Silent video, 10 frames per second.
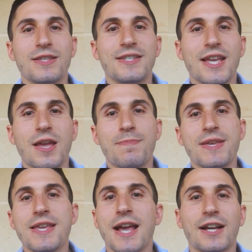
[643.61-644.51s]
DAP,
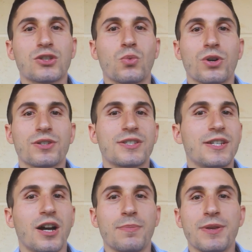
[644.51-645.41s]
Ex-Works,
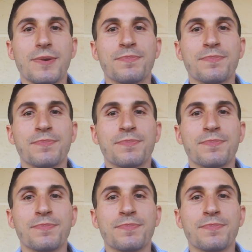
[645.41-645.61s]
CIP,